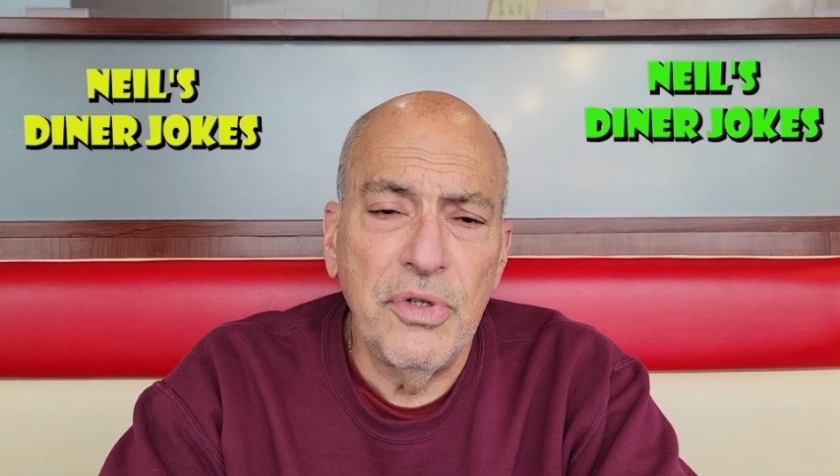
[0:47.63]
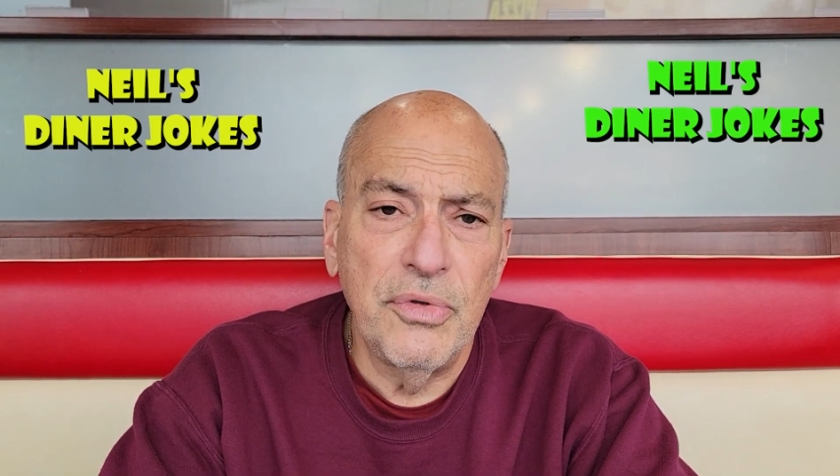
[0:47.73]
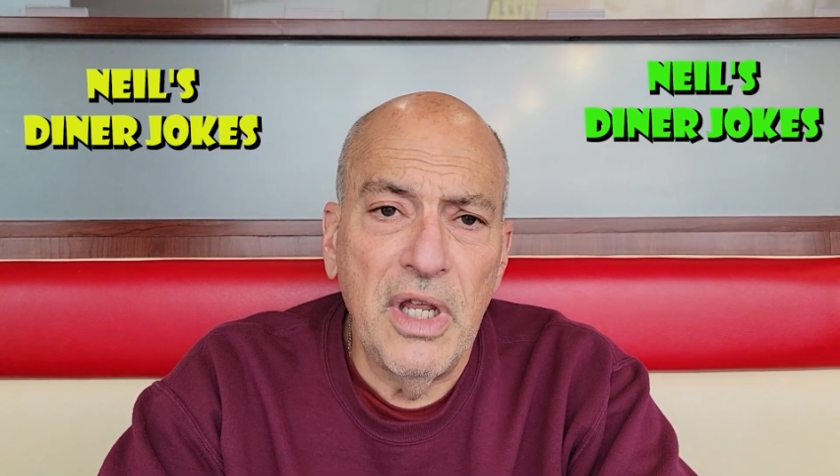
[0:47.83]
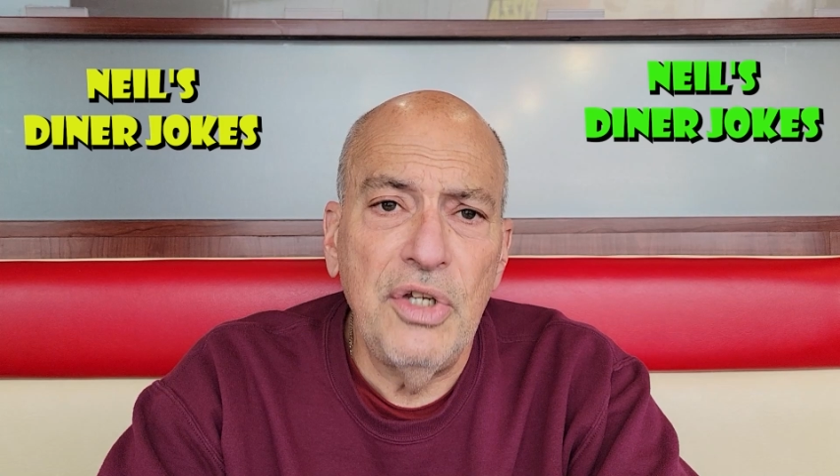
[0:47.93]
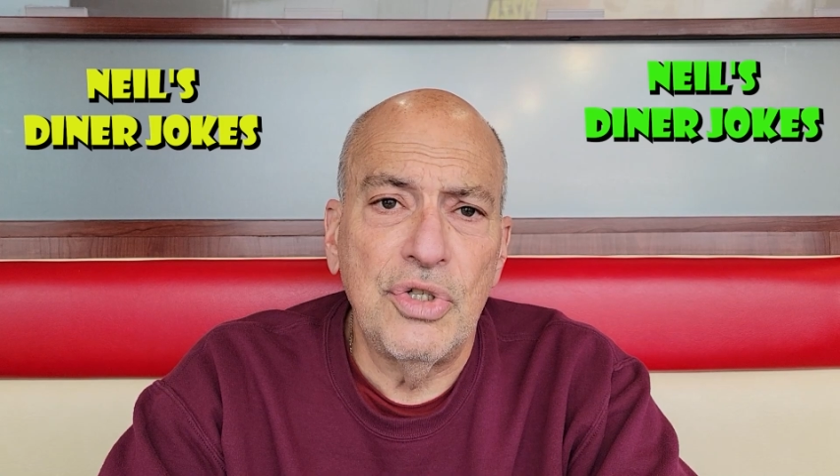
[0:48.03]

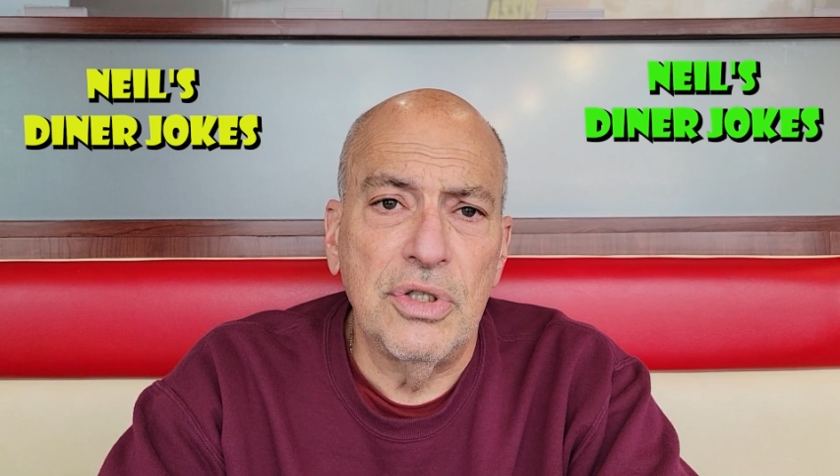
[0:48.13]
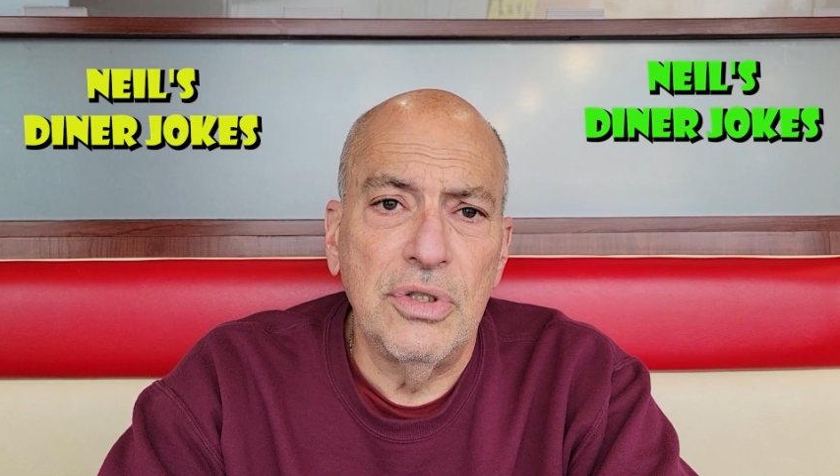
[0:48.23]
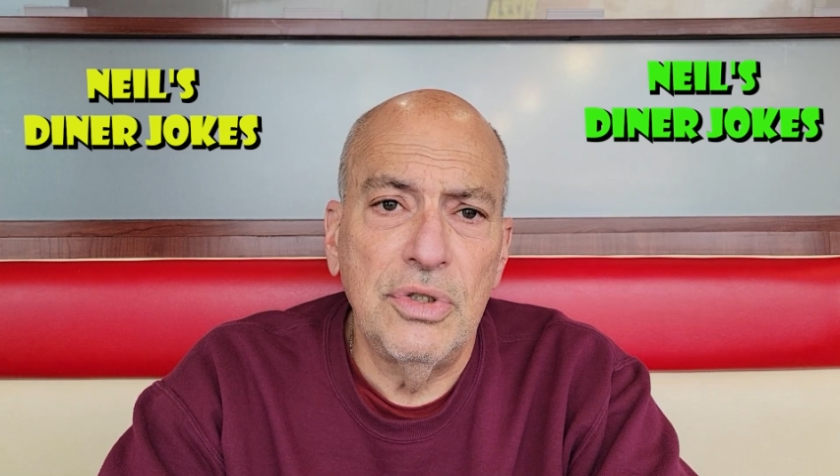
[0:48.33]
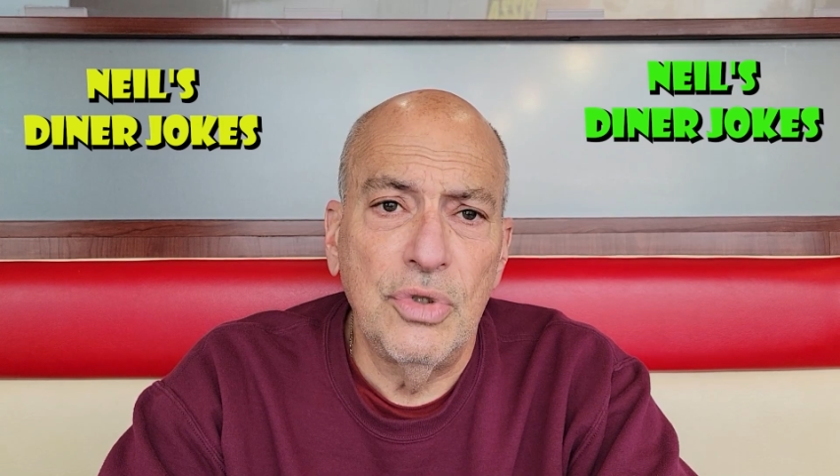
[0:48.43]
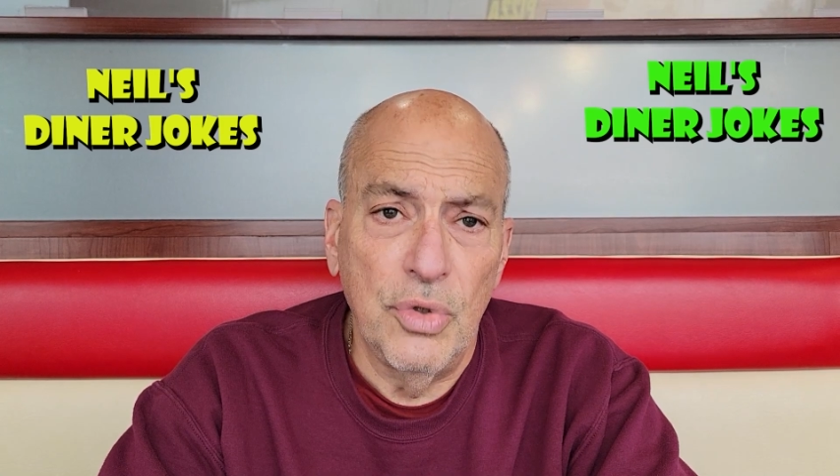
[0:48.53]

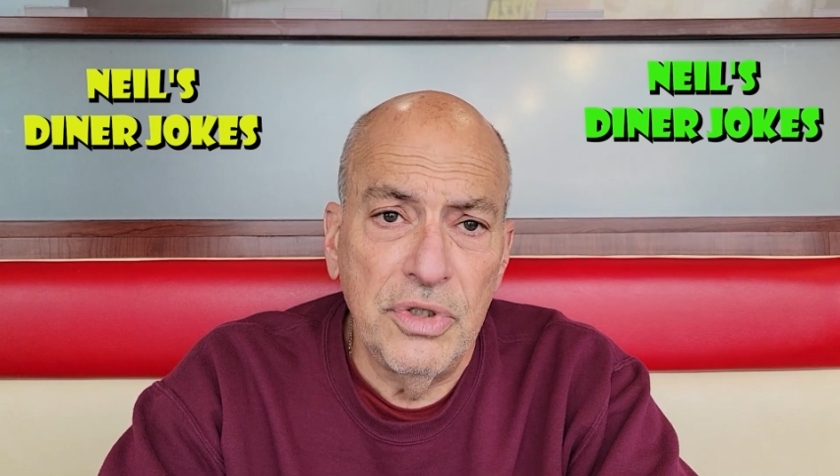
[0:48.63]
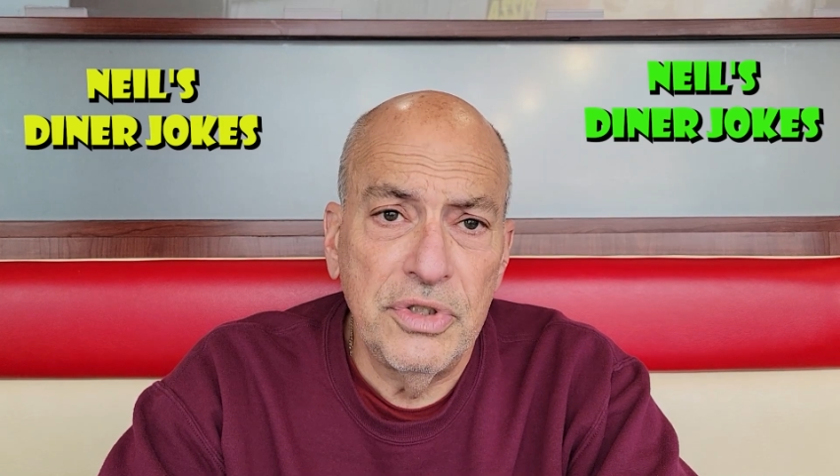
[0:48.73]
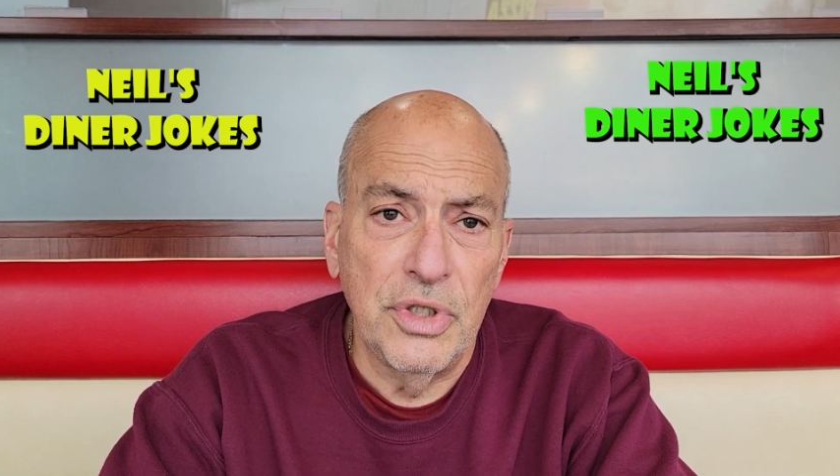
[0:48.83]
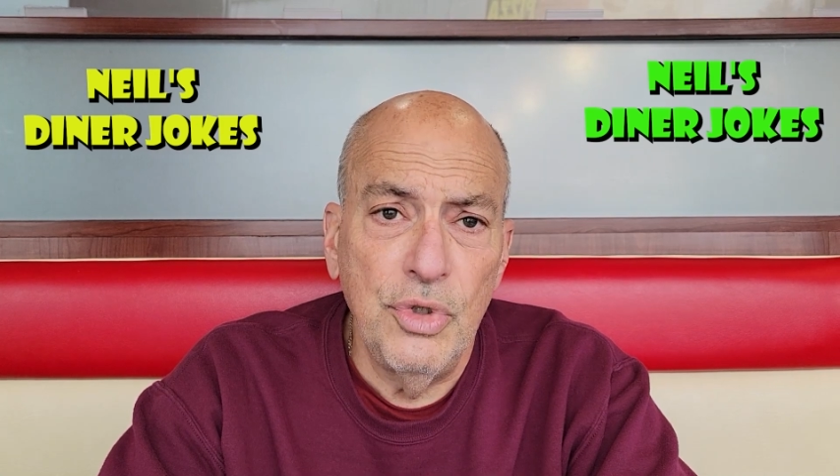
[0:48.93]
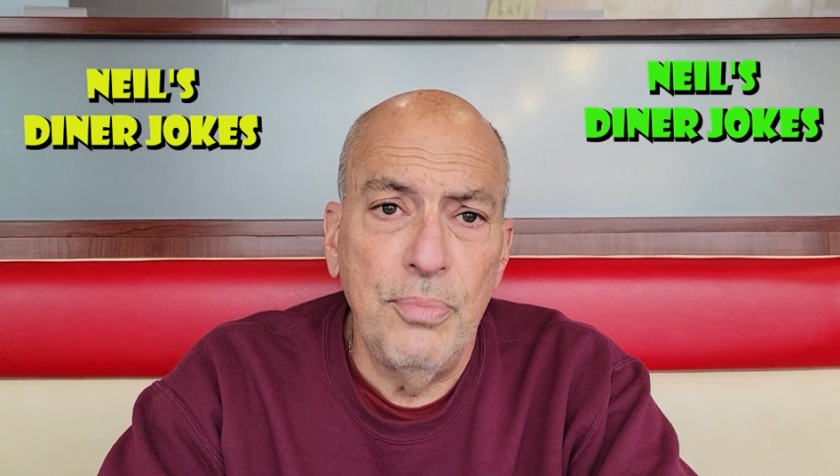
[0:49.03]
donation
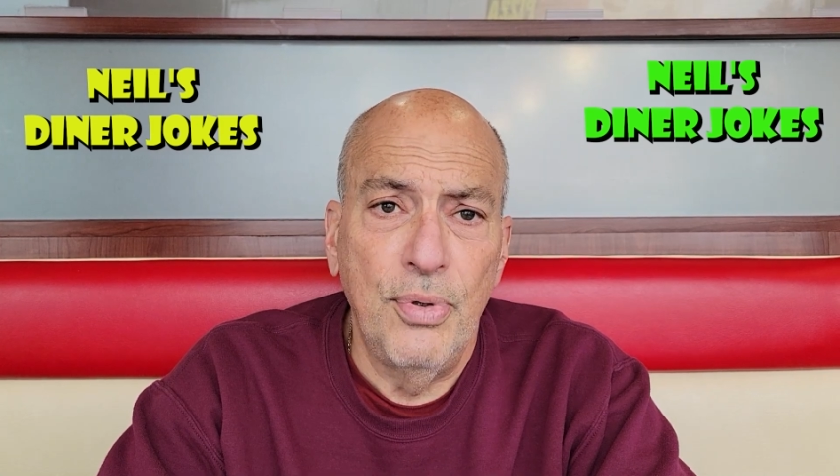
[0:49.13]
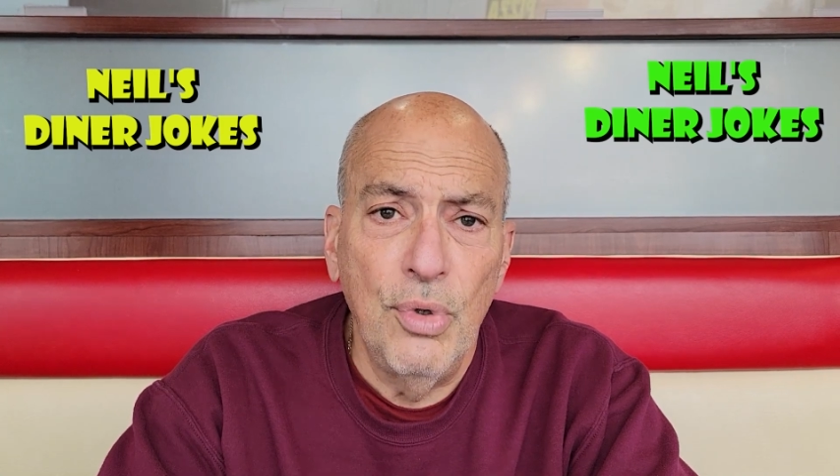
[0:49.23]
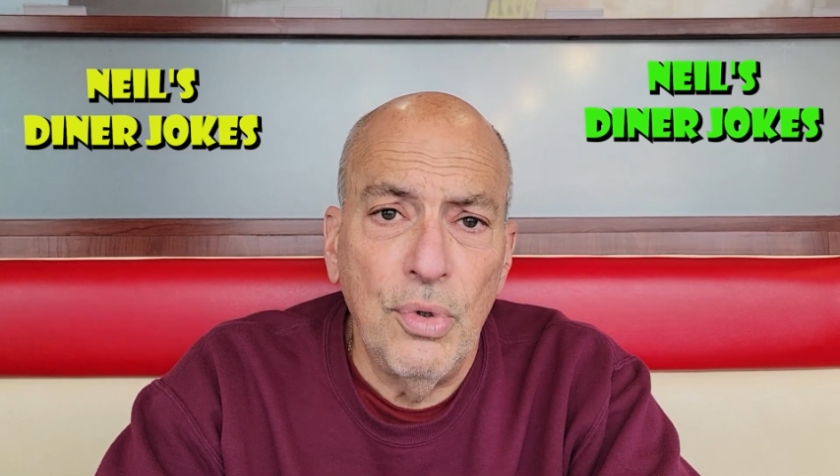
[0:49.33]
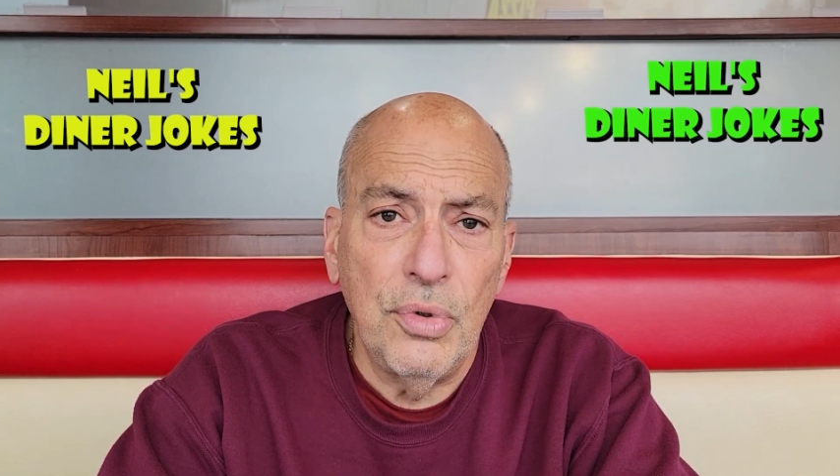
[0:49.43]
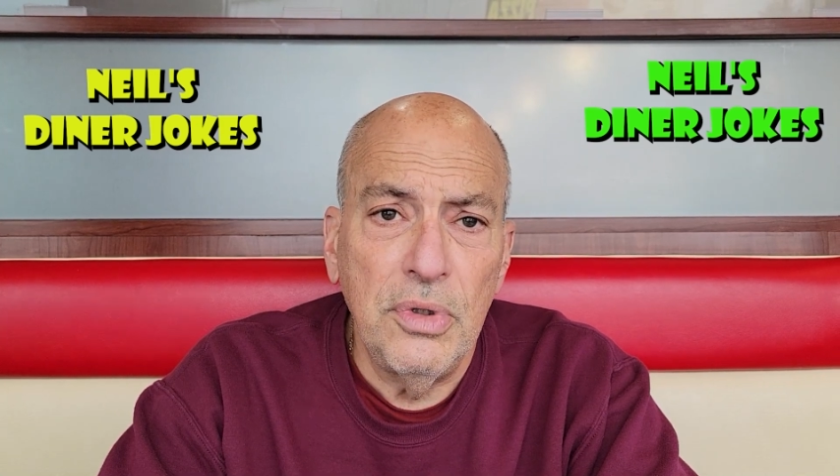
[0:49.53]
towards the new
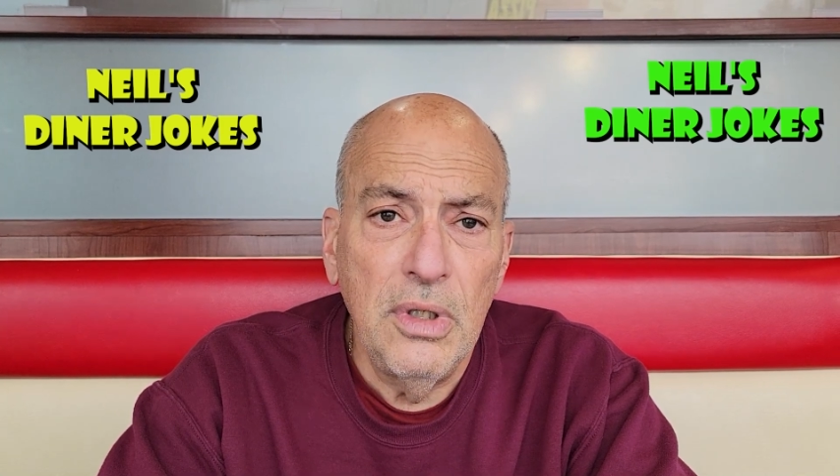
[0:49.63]
pool.